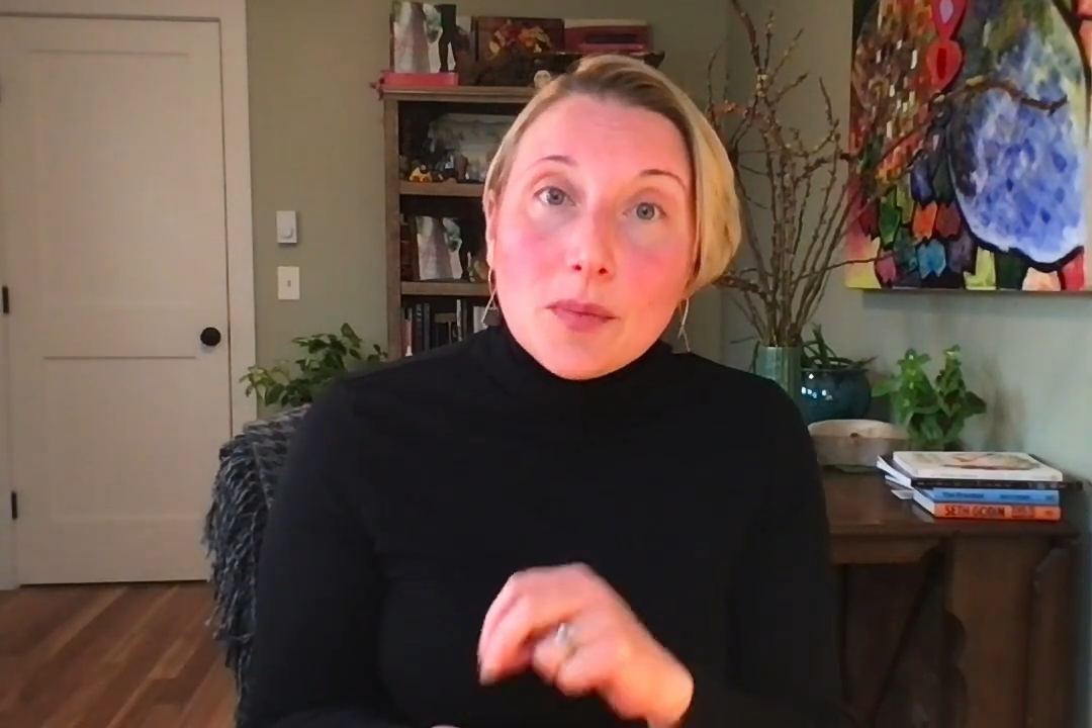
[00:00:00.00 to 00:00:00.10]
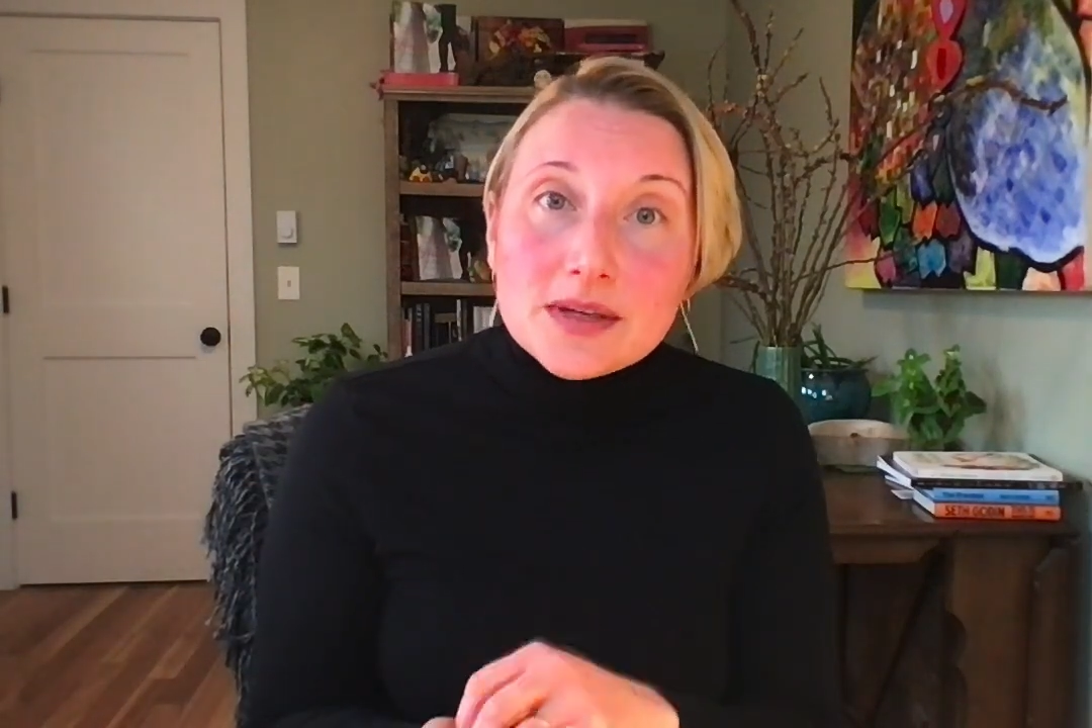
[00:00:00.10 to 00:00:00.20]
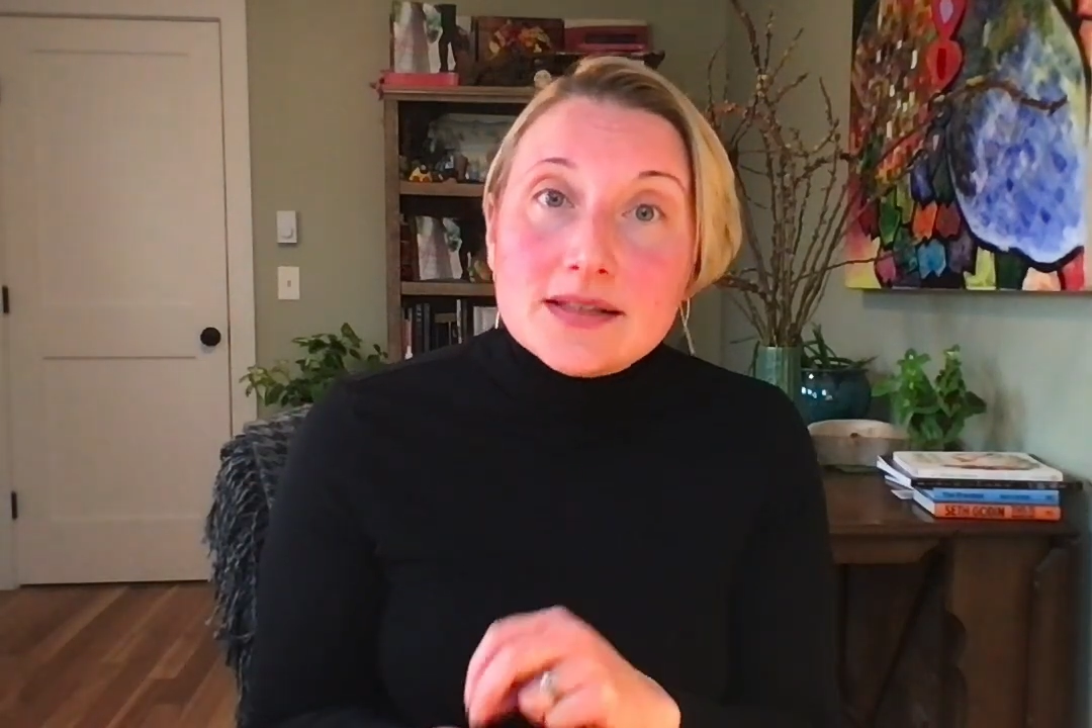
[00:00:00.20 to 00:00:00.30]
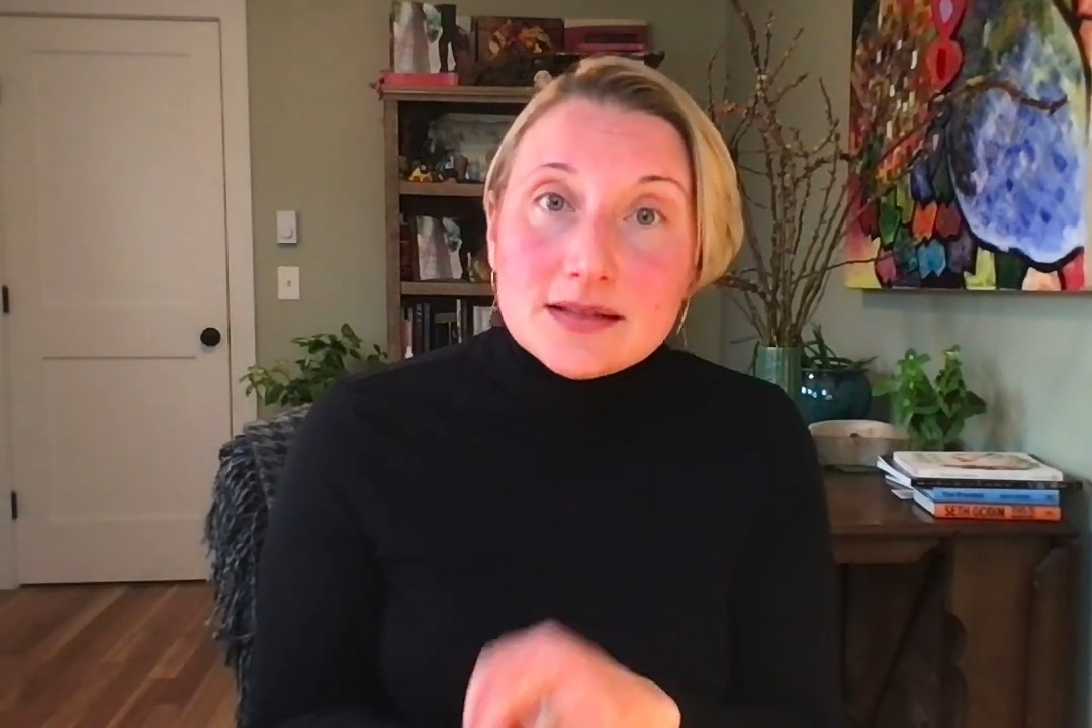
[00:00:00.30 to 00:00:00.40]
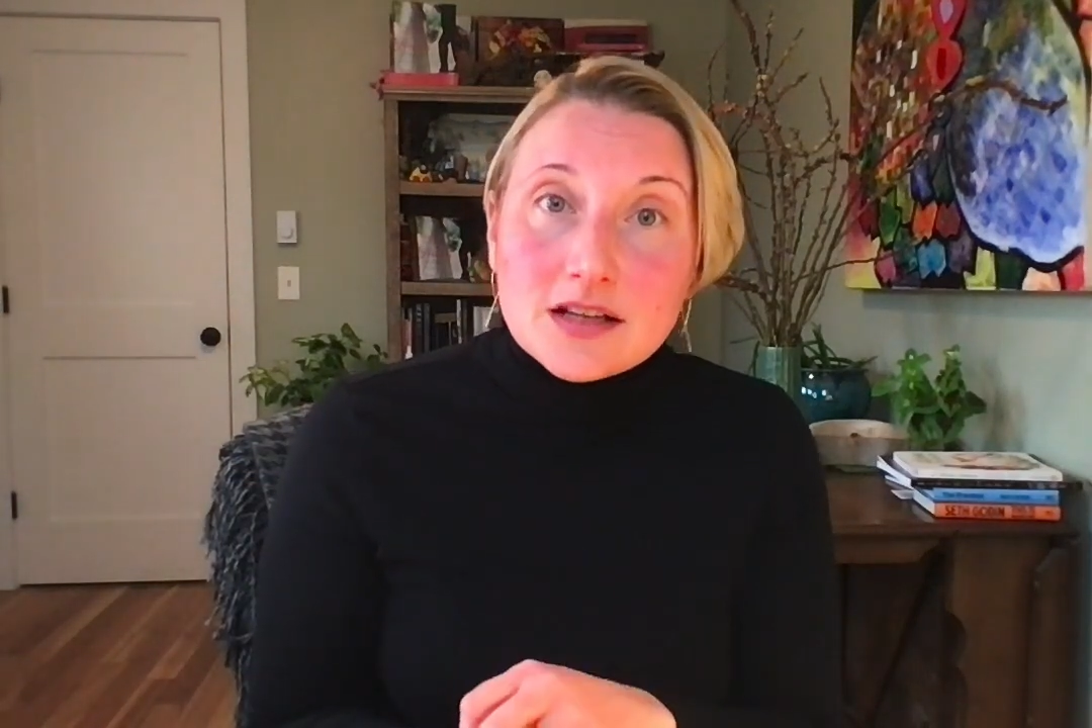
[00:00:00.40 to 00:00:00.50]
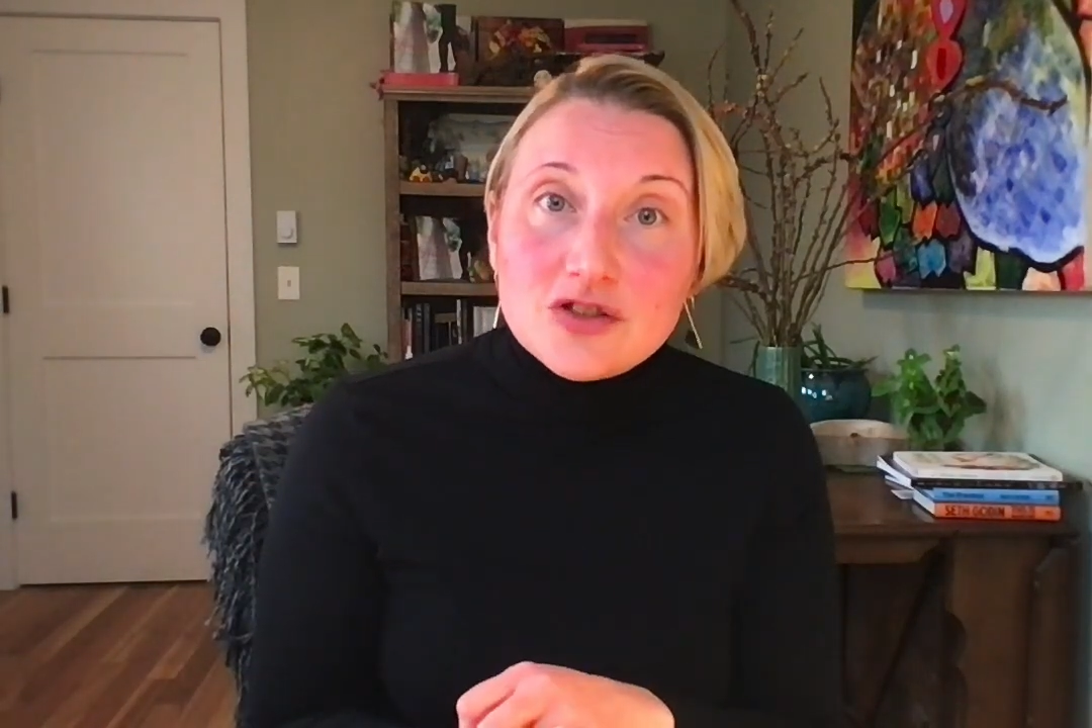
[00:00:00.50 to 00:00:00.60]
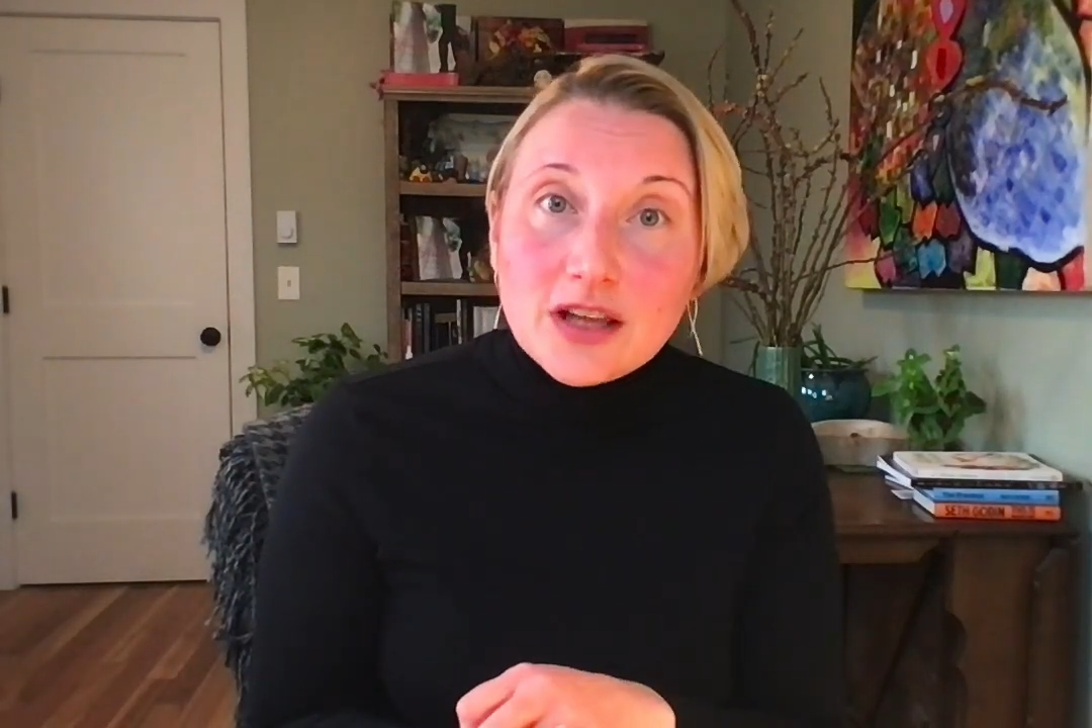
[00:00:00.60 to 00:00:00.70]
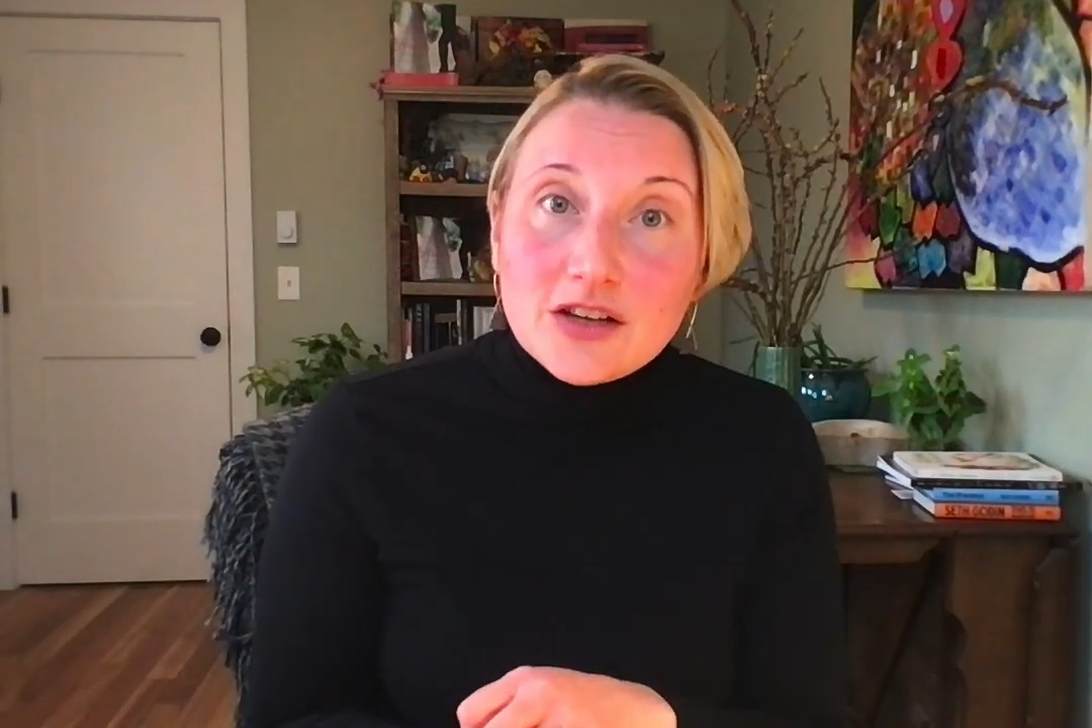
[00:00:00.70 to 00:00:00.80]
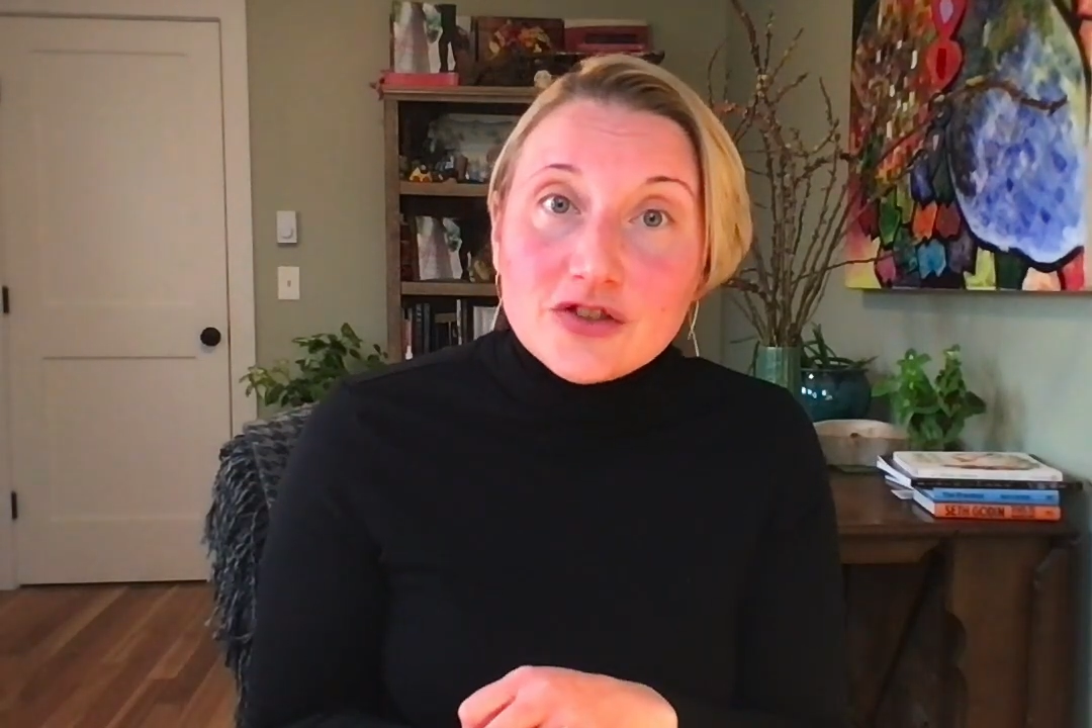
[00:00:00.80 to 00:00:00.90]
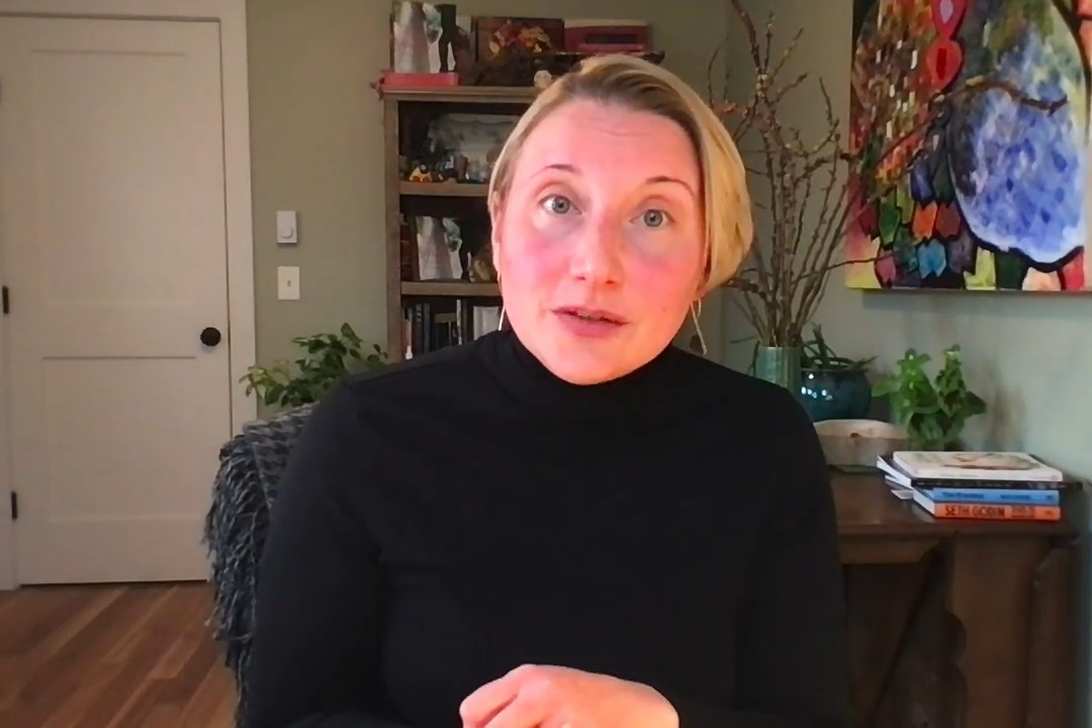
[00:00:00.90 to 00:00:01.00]
business
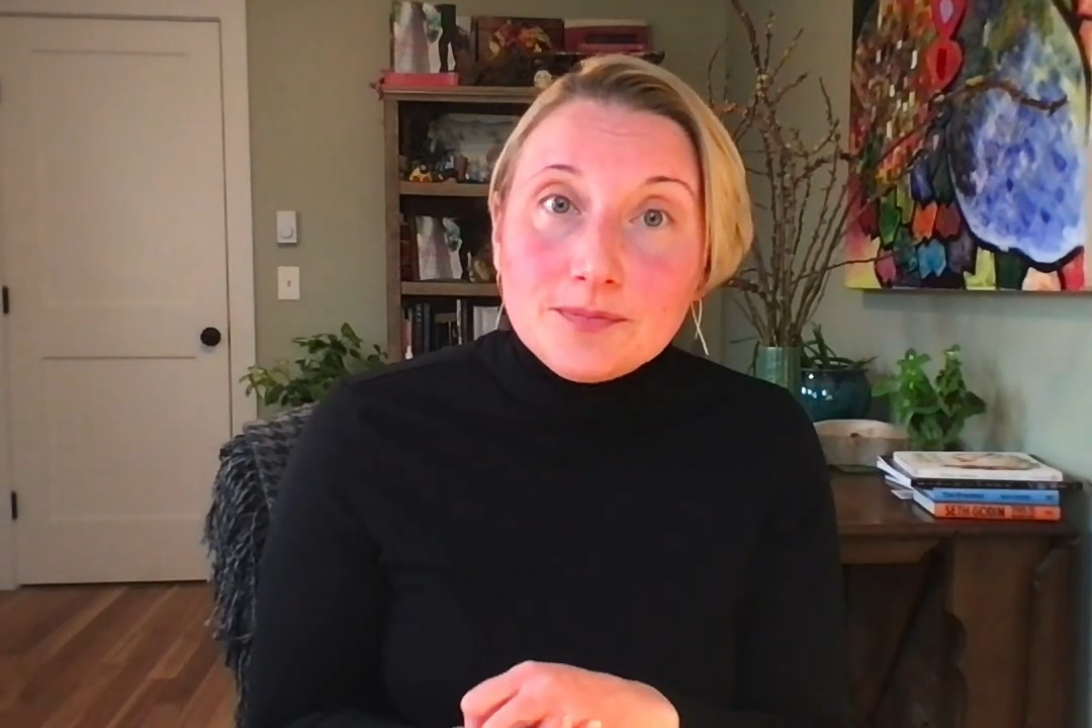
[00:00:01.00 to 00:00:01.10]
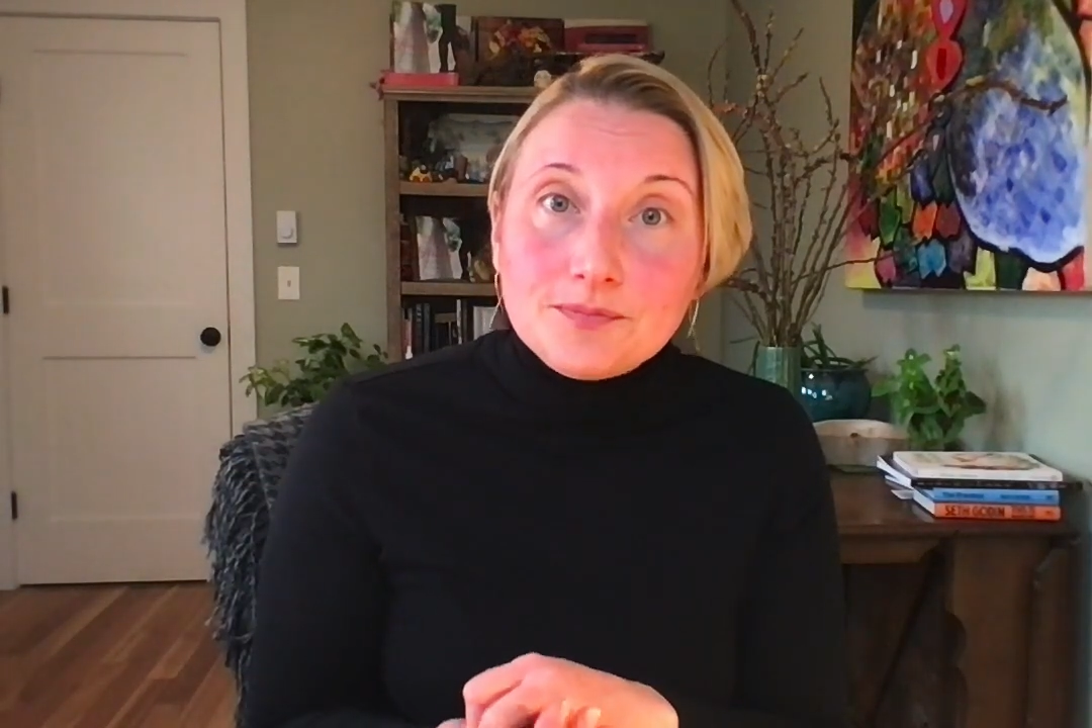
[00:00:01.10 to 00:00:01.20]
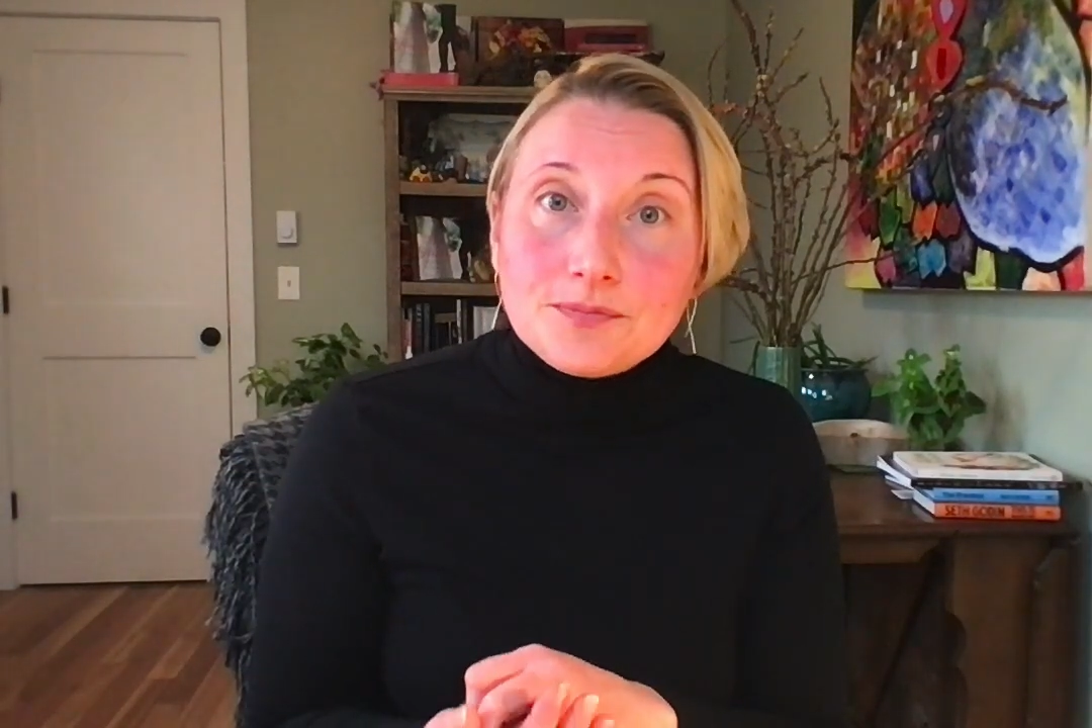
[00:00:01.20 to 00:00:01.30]
education